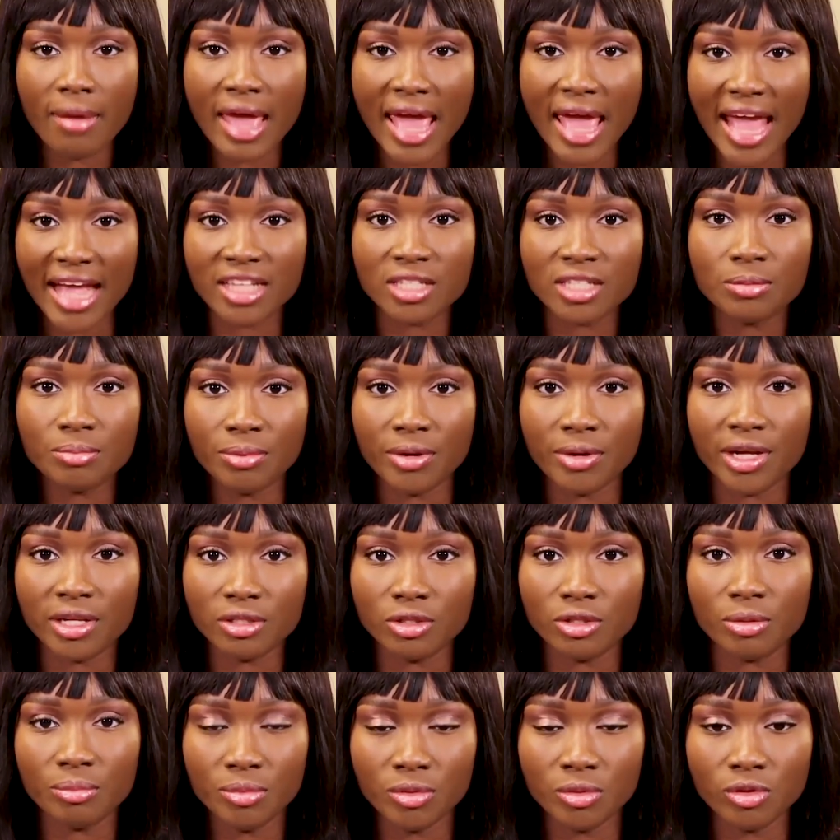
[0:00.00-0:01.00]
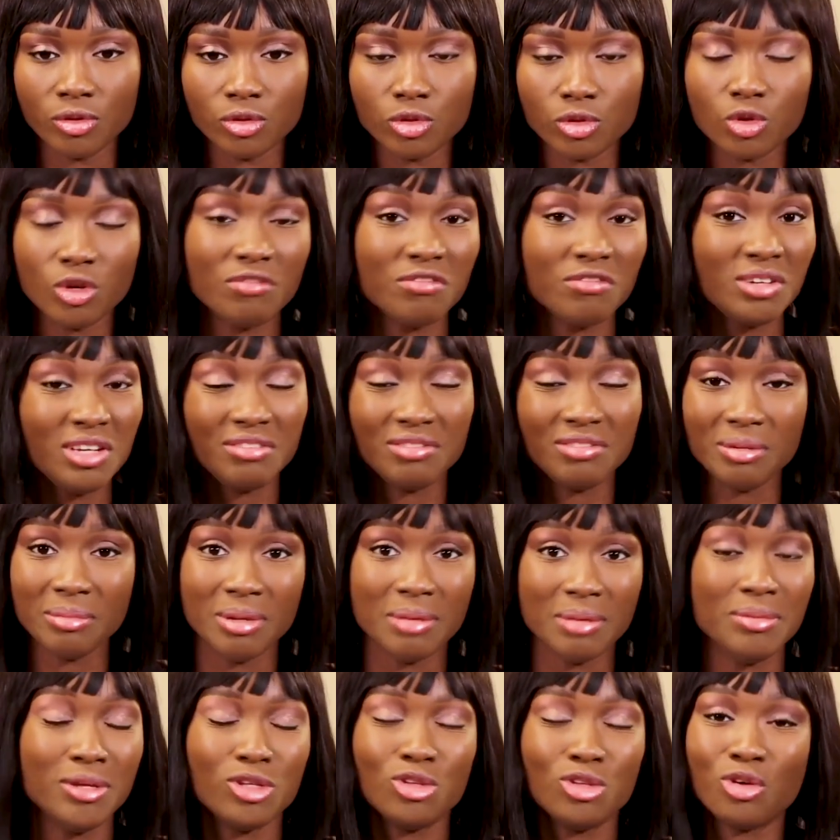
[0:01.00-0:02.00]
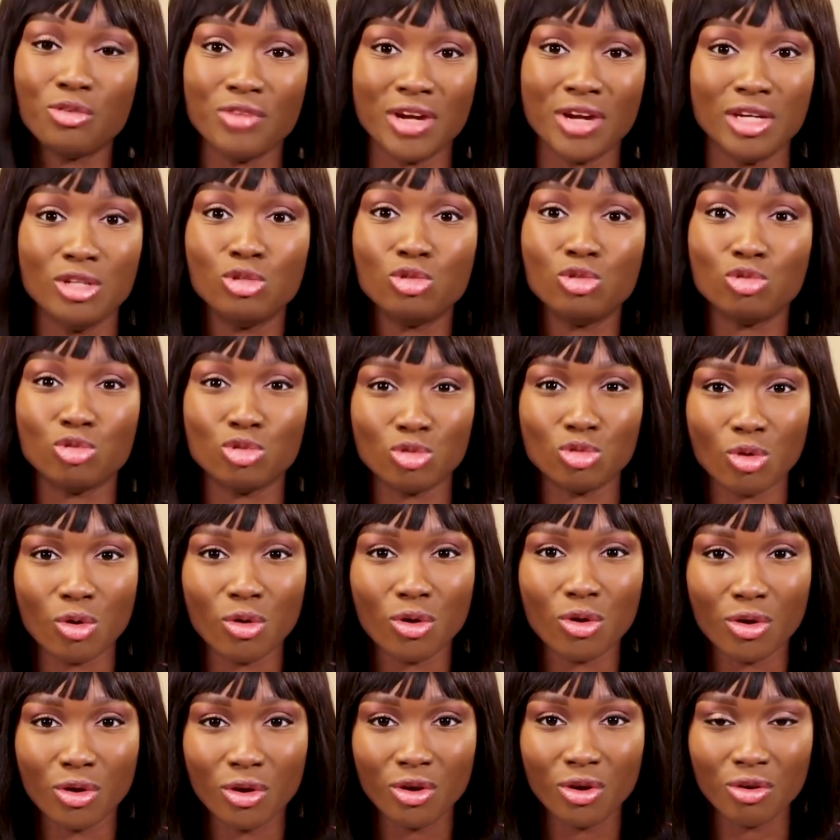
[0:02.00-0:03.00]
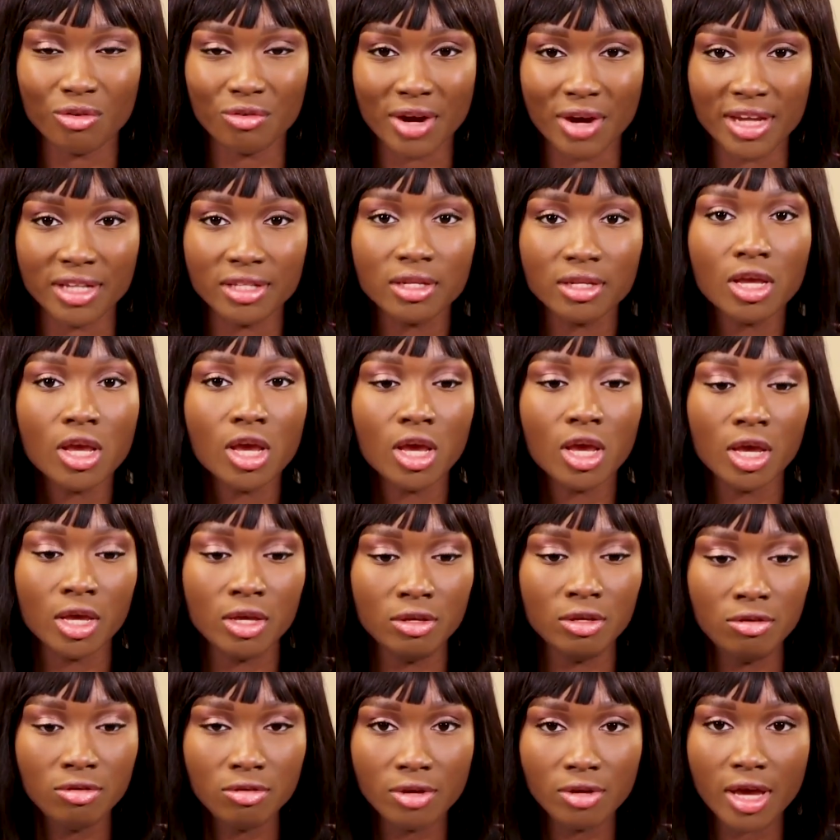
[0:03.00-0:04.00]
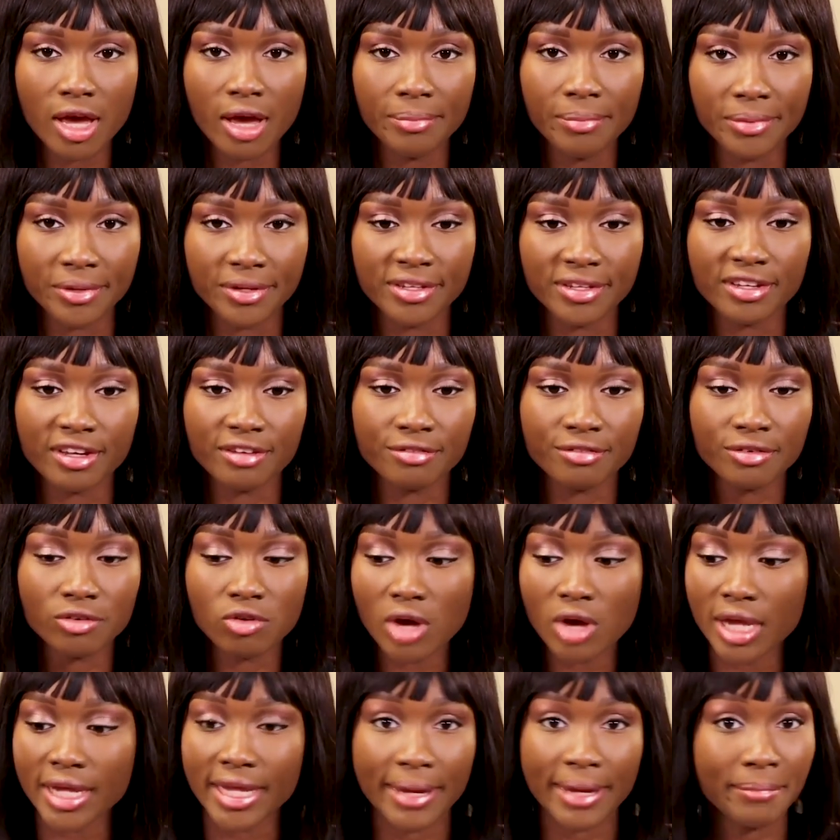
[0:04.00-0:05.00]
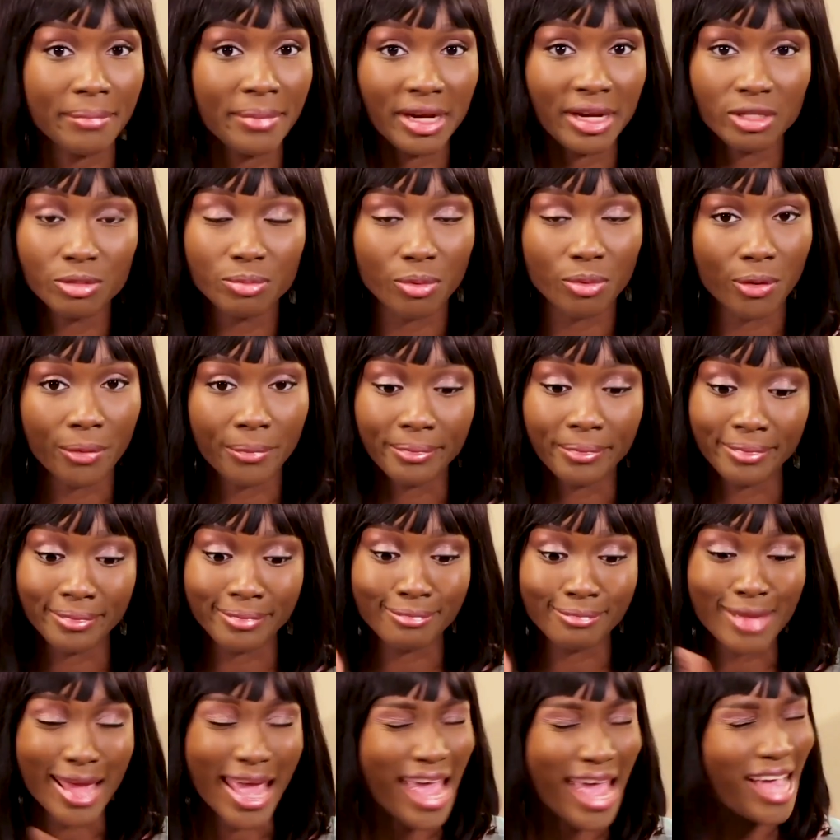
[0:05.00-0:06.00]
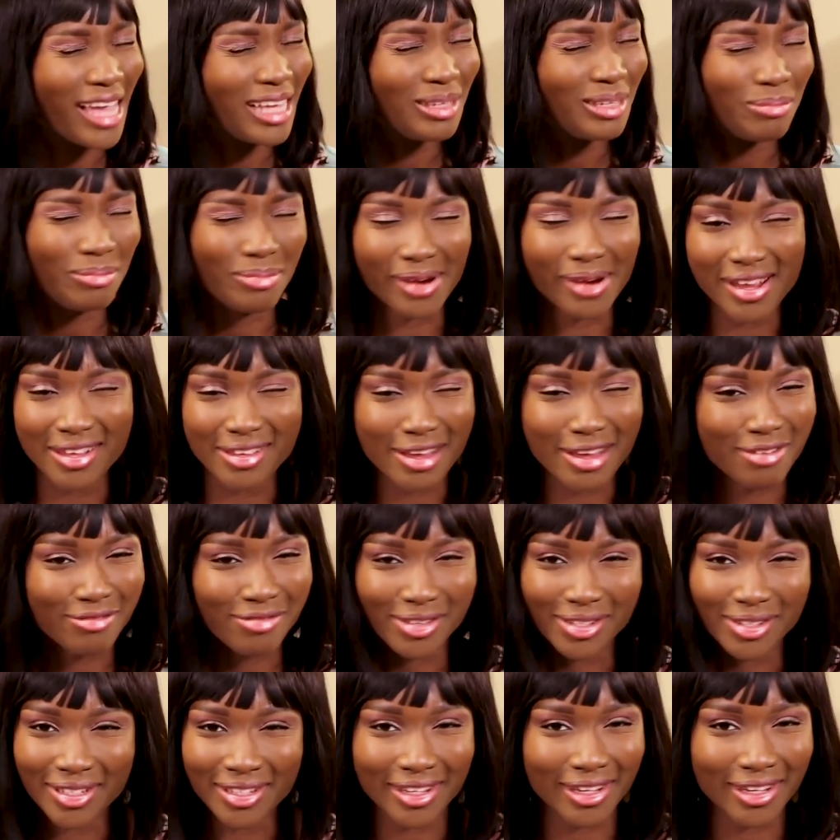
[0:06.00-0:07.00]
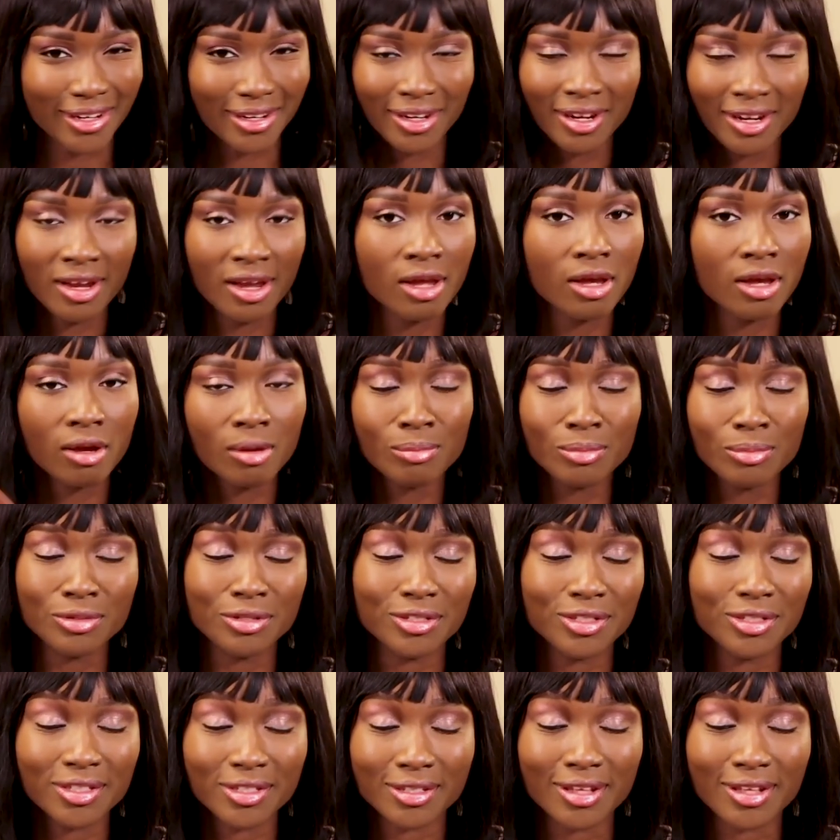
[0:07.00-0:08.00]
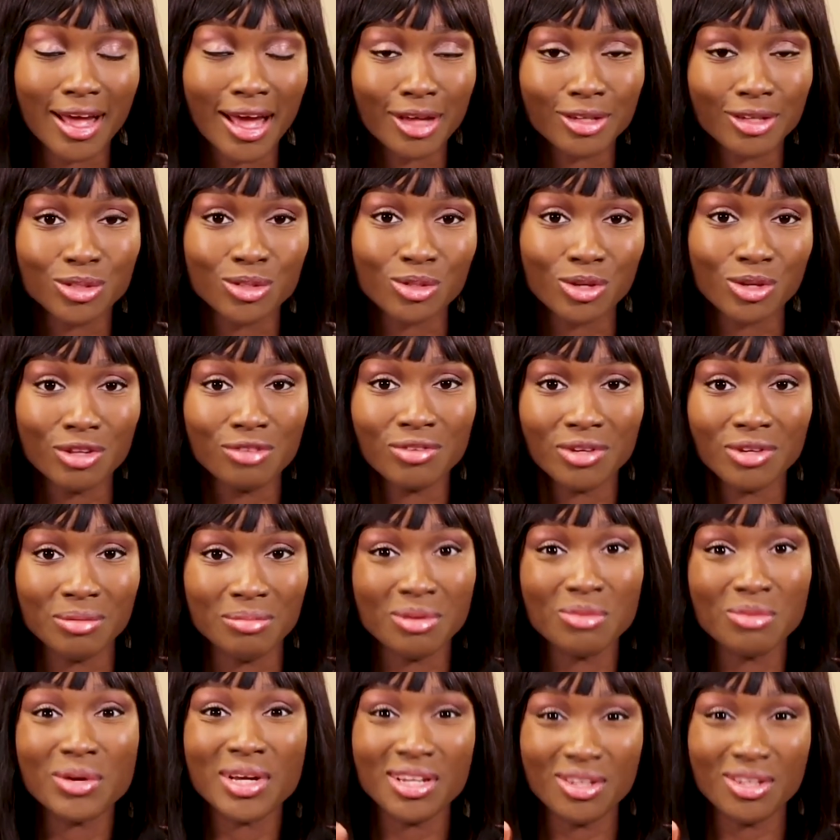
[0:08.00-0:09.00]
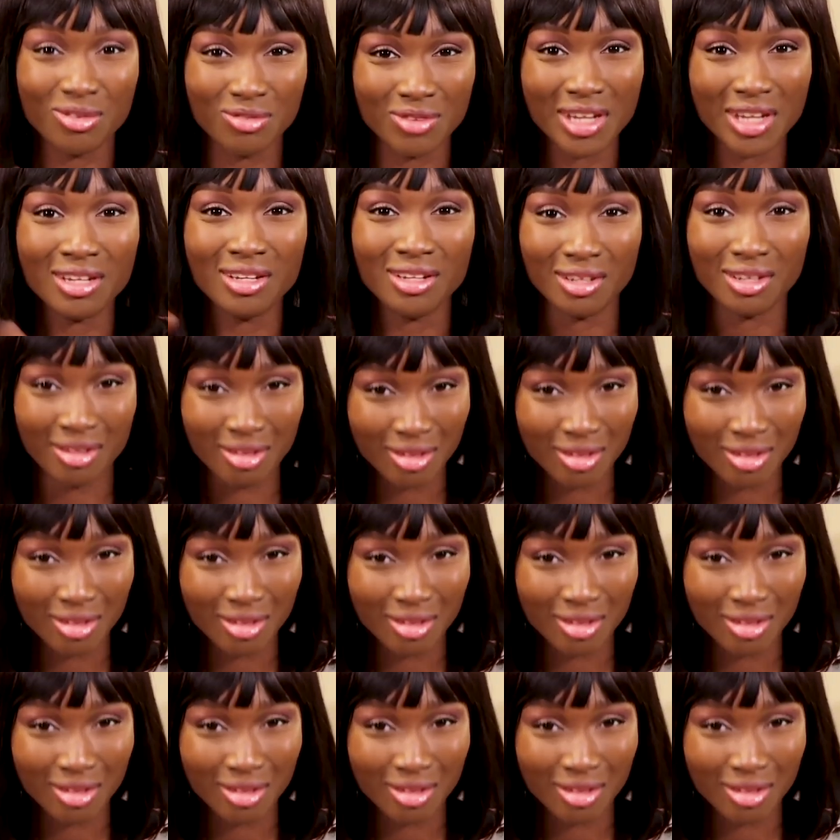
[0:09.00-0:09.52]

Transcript: express your milk. So even if the baby is not ready to suck, right, you help yourself, go and get breast pump, express everything, put it in and store it for the baby. When it's ready,